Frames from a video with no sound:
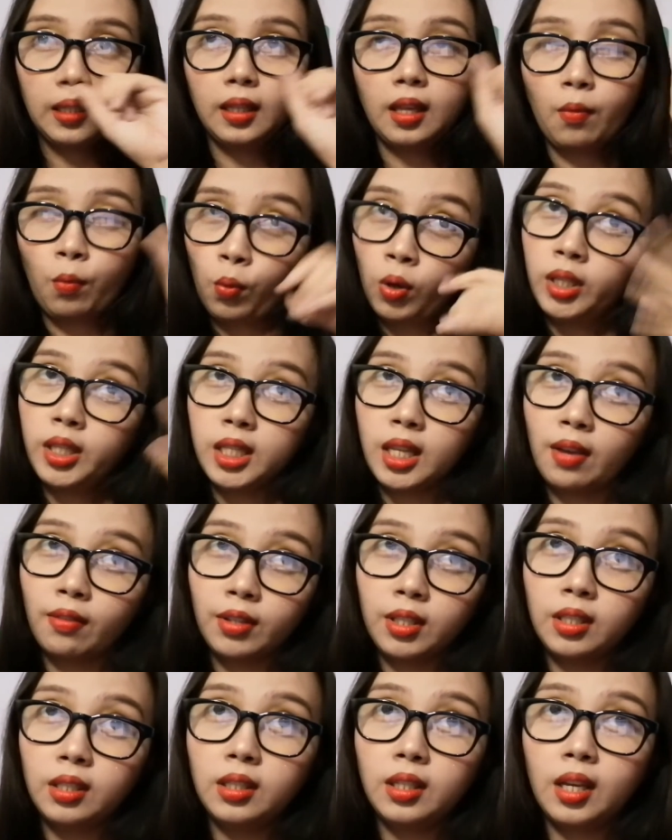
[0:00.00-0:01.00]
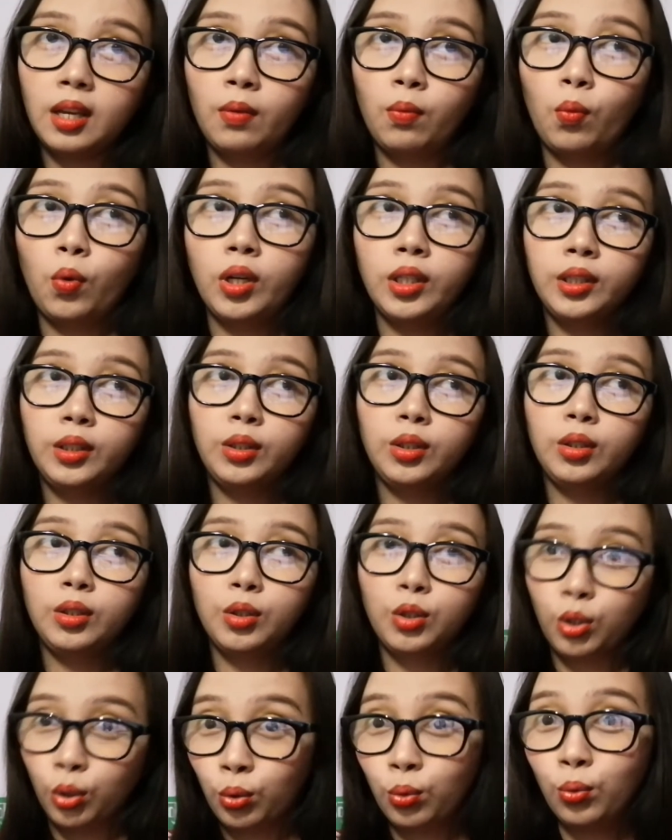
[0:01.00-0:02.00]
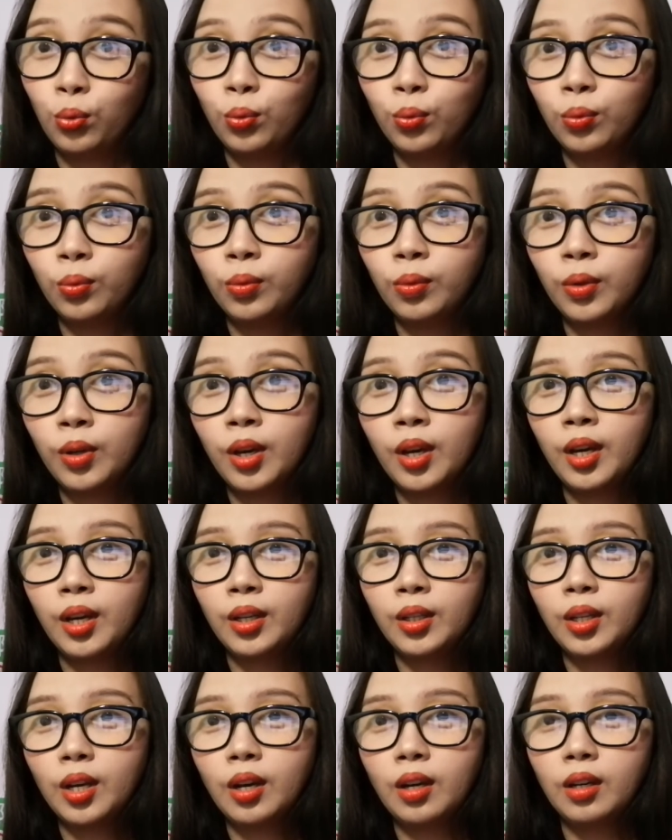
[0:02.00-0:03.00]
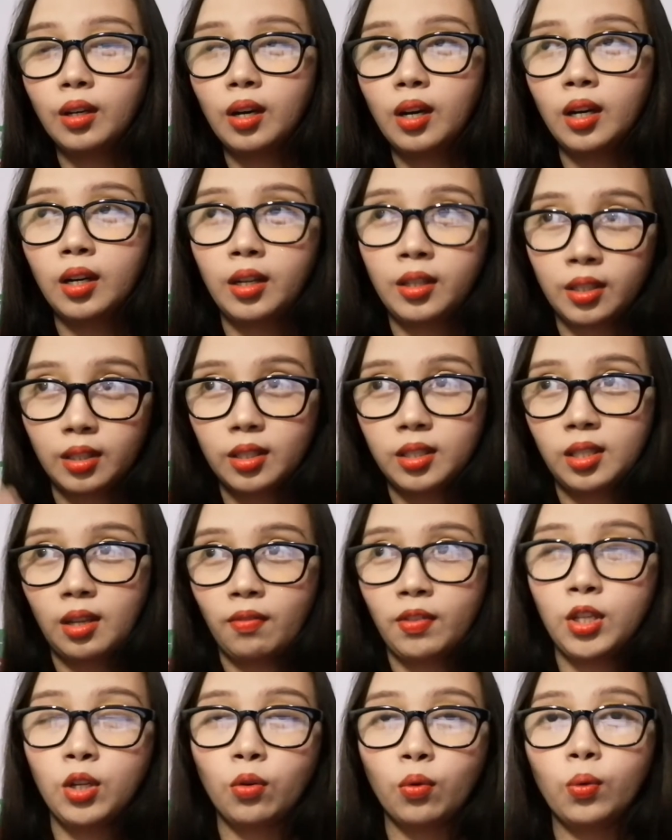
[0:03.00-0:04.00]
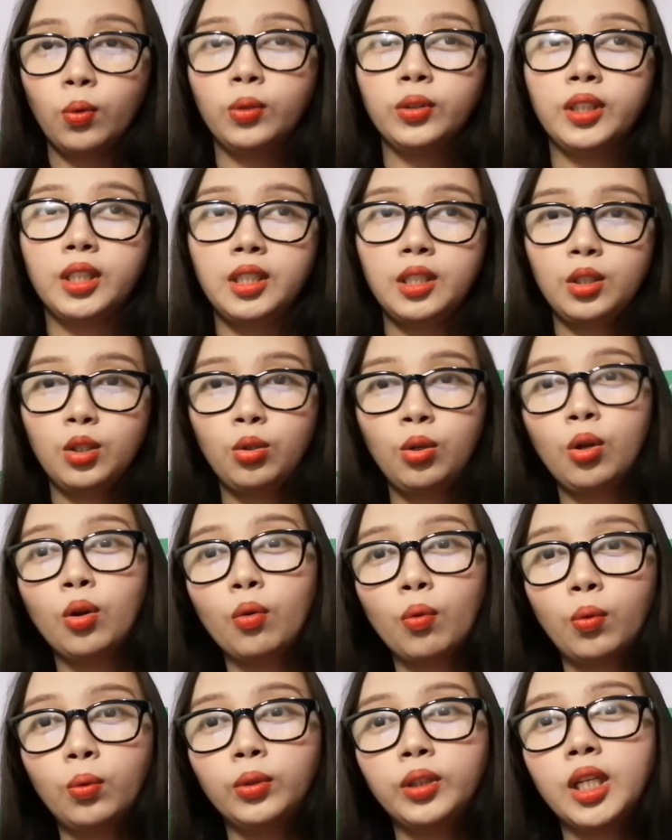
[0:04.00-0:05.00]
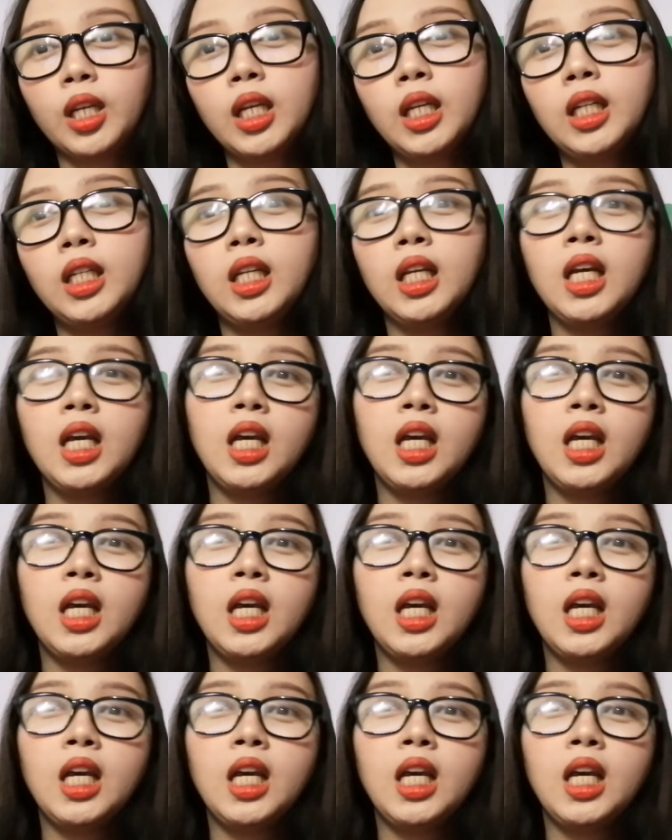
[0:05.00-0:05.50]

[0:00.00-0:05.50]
1 7 and 1 2, a 7-year-old and a 2-year-old kid.